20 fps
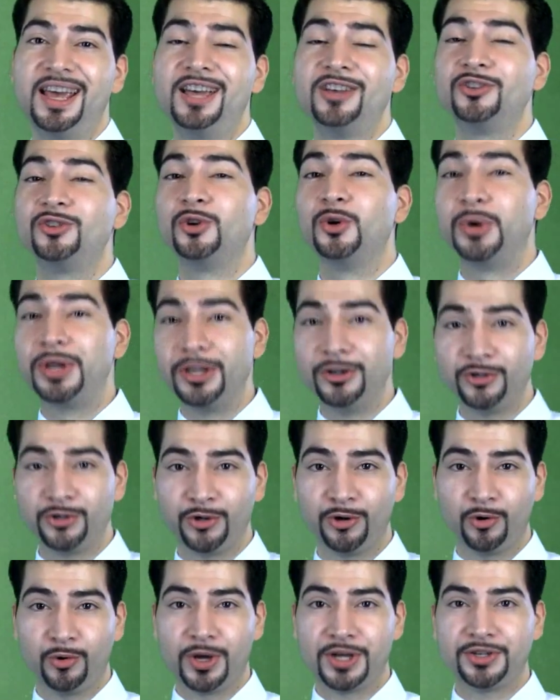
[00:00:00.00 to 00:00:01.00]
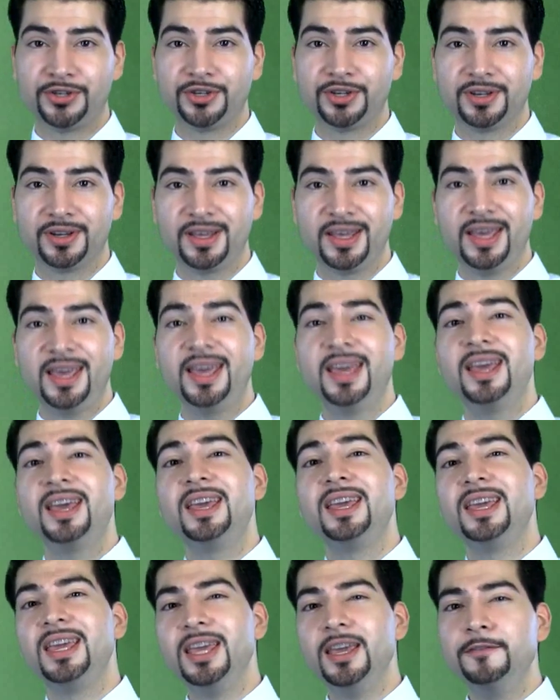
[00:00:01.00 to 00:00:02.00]
So here's your question.
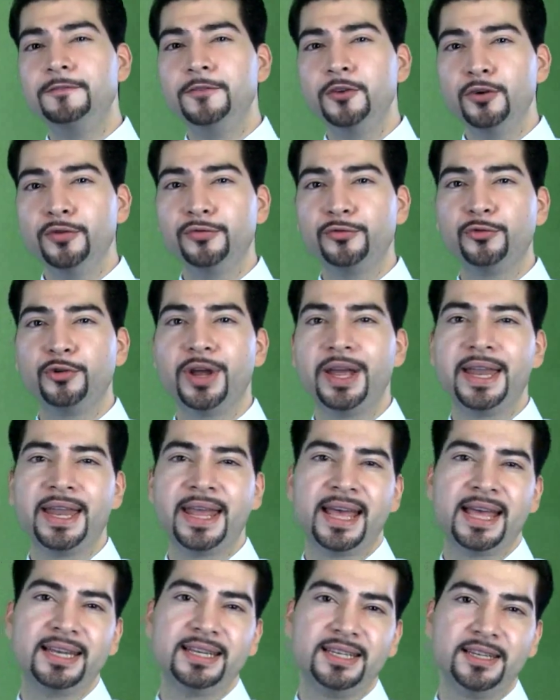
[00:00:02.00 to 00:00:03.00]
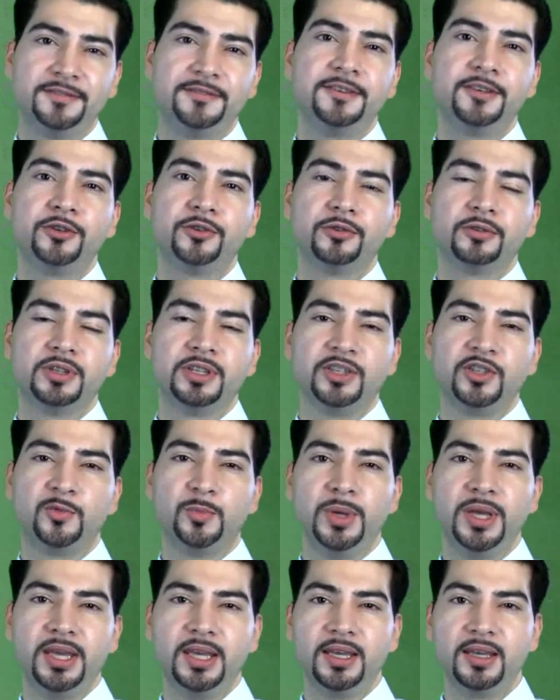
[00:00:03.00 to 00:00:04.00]
If your friend had difficulty
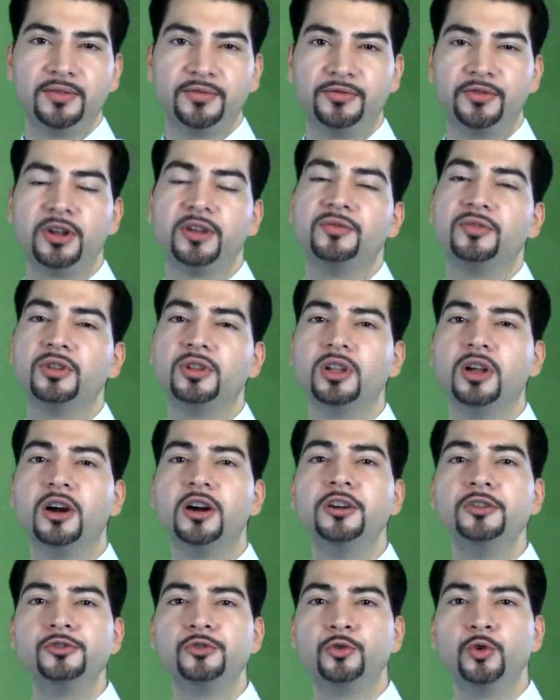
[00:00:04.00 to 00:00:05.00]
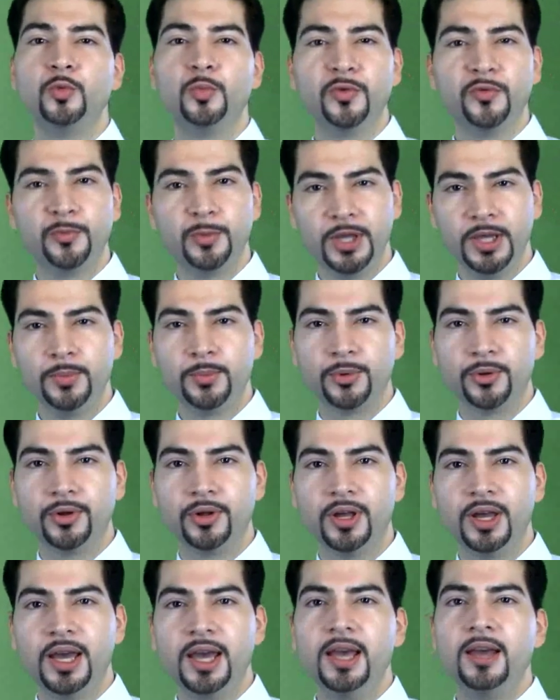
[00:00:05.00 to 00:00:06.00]
speaking in front of a large group of people,
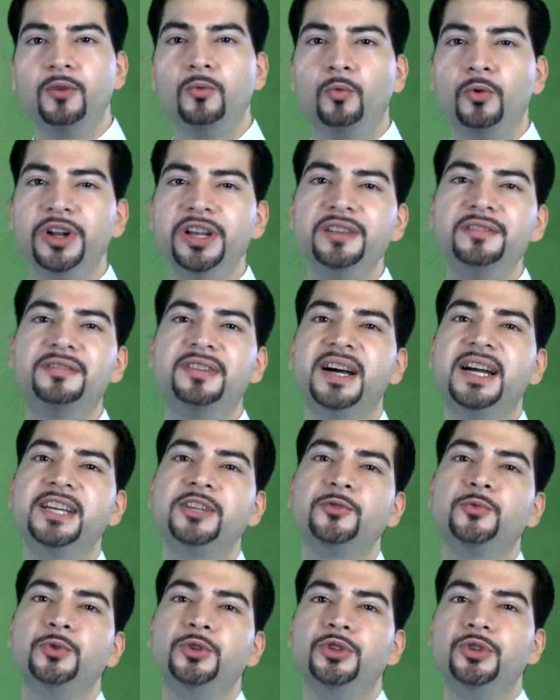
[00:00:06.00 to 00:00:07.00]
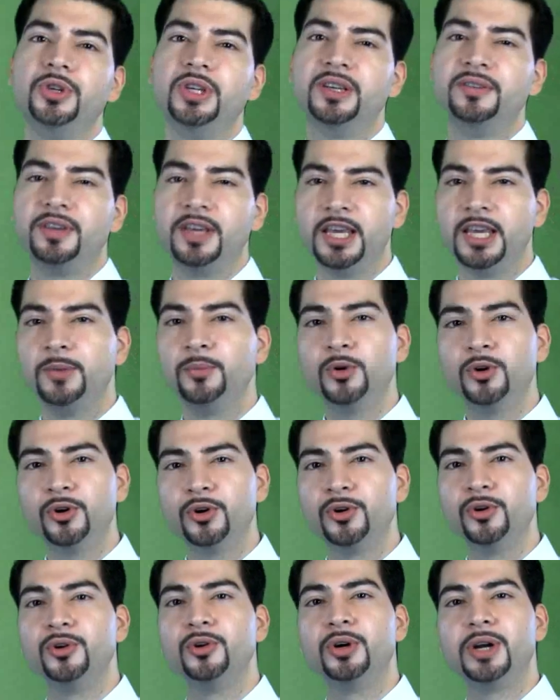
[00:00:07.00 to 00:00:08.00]
what advice would you give him or
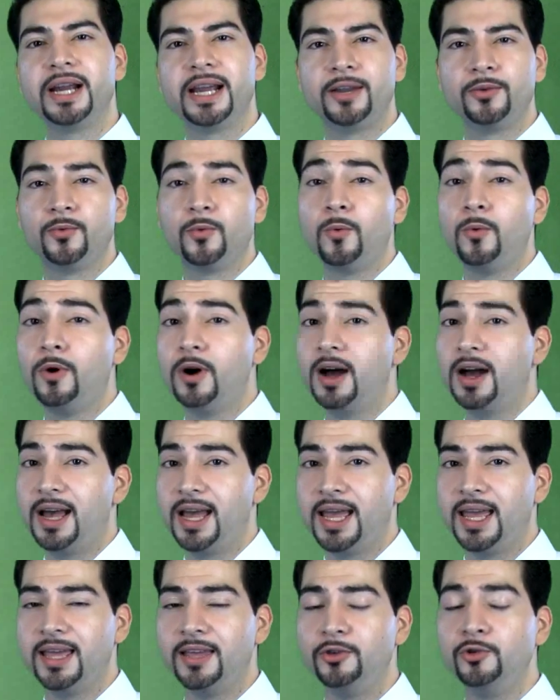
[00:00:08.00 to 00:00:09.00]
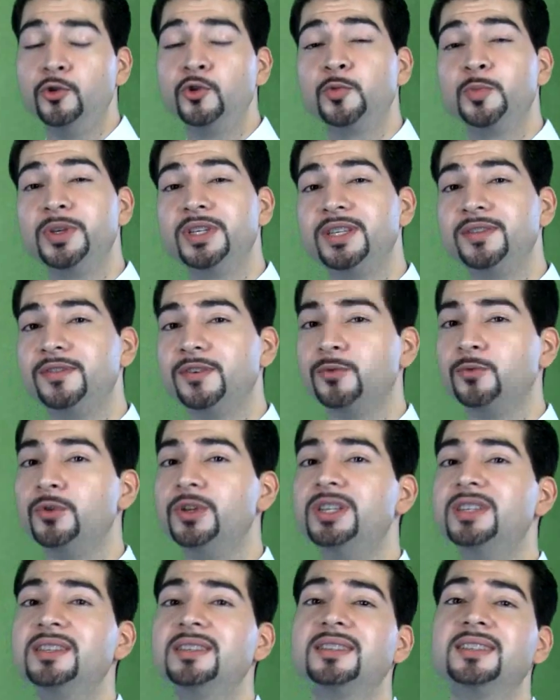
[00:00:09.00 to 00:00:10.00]
her and why? Use specific
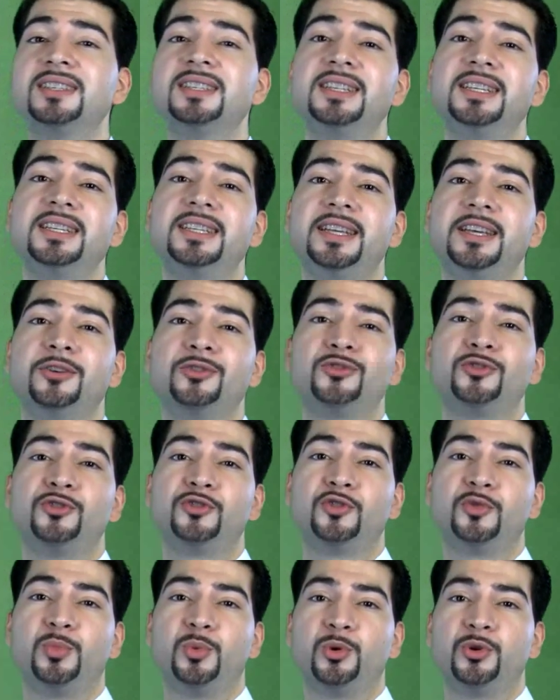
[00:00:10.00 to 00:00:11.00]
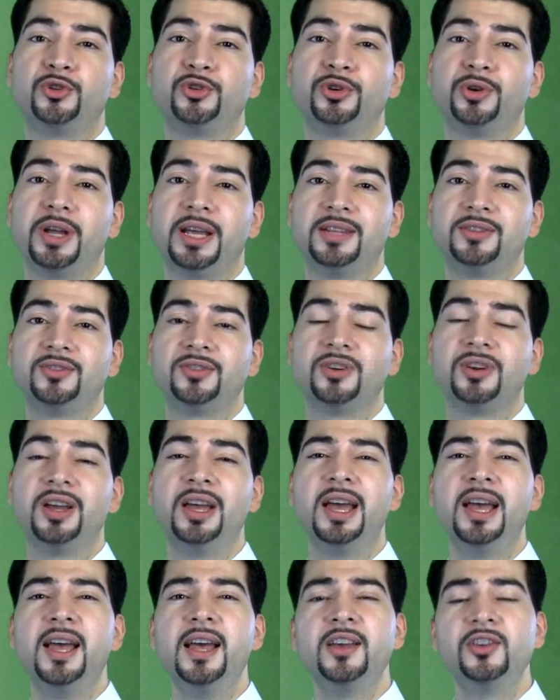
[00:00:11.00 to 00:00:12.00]
reasons and details to support your answer.
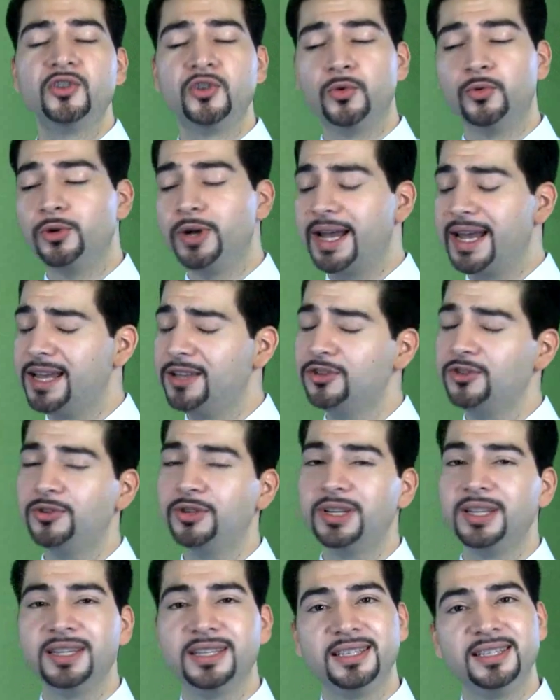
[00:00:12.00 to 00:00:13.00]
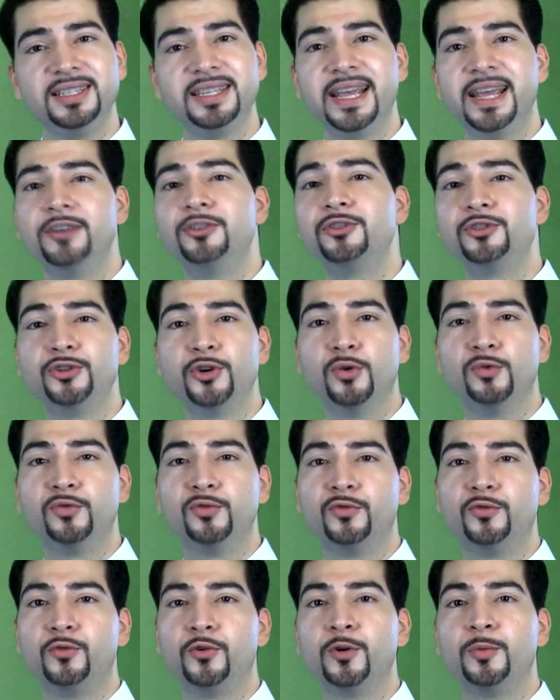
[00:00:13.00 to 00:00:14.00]
So we'll answer it in the standard TOEFL
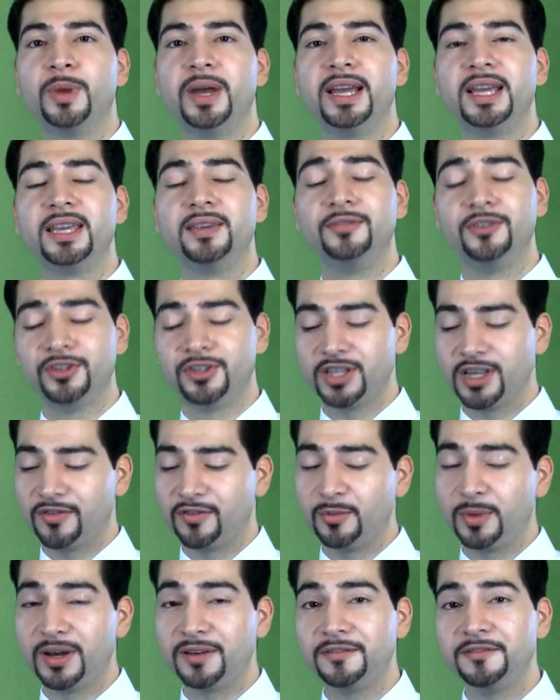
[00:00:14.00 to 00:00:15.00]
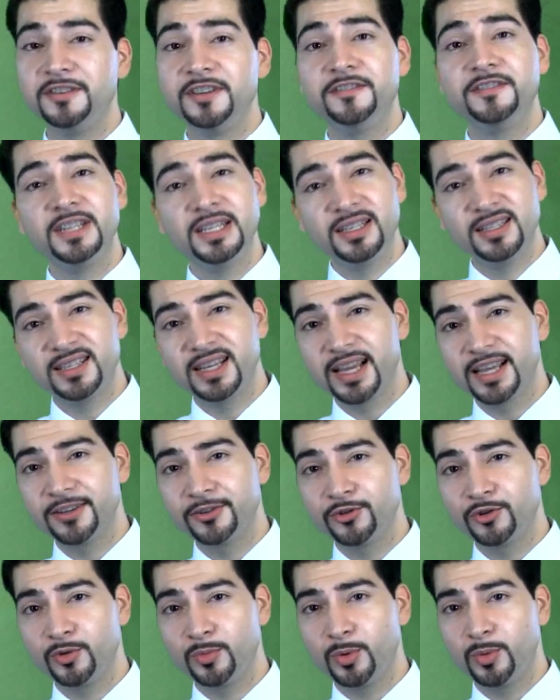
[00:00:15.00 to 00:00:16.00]
format. Give yourself about 15 seconds
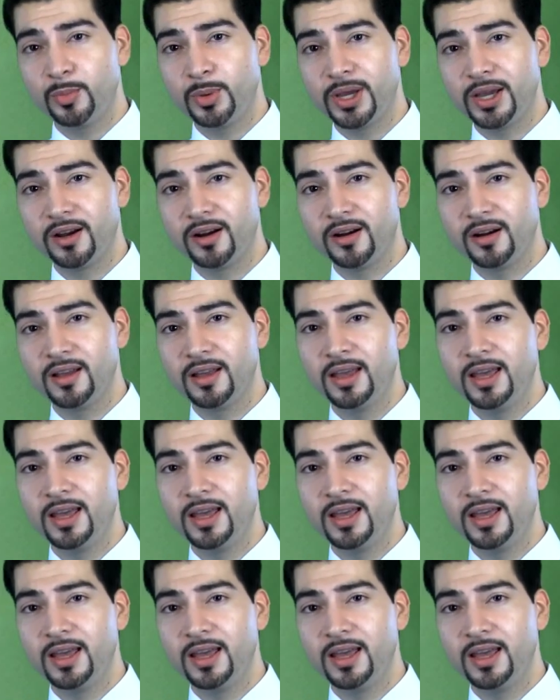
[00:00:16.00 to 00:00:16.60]
to prepare.